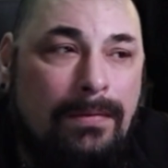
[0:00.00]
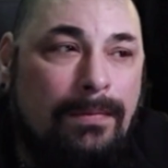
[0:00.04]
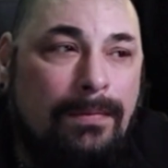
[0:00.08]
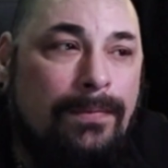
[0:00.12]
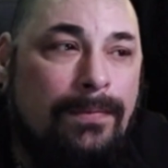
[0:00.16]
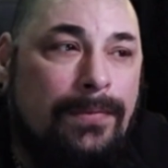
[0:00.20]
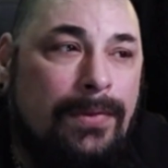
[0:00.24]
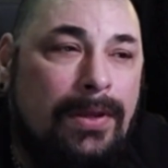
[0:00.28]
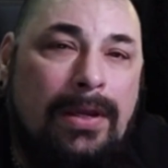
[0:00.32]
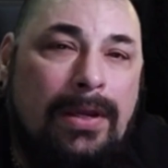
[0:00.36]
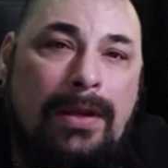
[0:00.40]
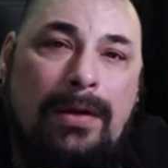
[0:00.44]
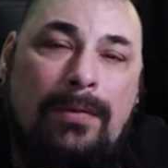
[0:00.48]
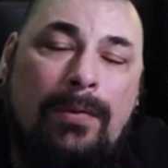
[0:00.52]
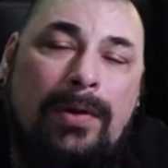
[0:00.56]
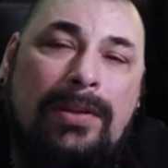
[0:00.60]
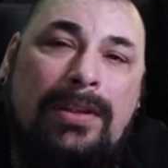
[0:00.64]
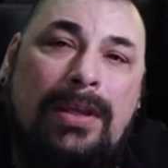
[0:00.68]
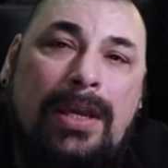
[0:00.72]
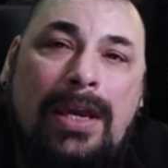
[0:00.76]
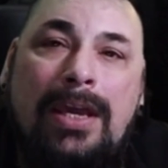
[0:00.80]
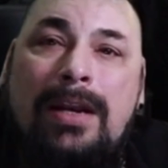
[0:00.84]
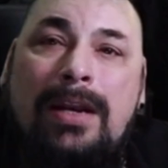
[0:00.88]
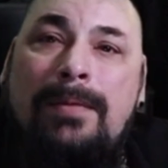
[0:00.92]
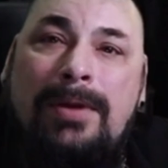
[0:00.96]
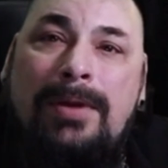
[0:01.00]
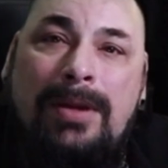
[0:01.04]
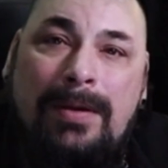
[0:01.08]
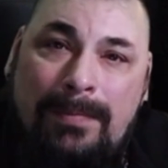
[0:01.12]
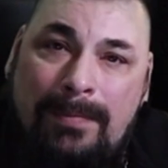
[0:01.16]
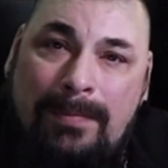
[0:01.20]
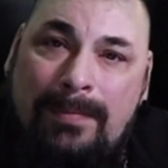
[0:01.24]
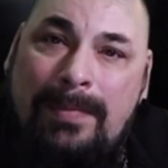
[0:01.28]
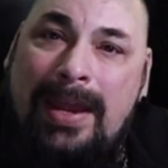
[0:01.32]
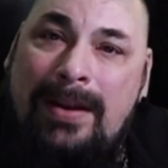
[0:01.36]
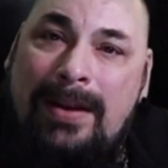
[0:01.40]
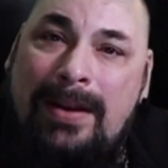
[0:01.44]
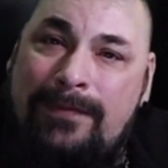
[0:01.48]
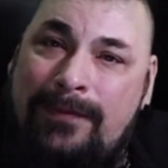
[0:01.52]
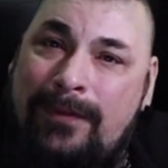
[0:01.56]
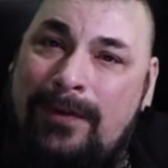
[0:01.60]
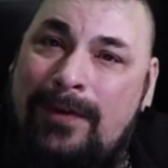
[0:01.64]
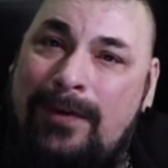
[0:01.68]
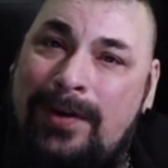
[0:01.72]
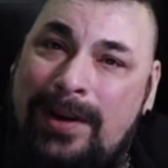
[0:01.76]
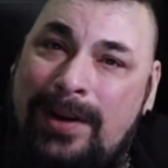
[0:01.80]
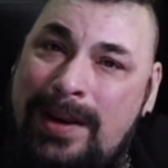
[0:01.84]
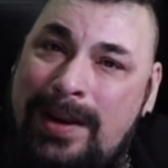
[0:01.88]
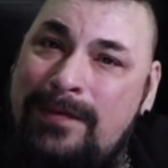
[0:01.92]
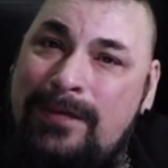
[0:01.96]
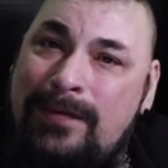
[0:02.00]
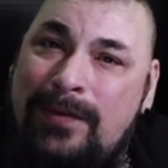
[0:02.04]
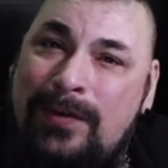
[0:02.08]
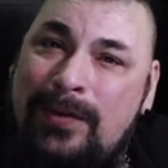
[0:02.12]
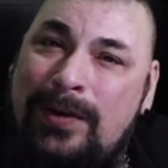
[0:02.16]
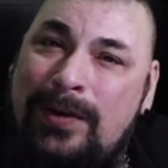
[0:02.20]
the enemy made for evil,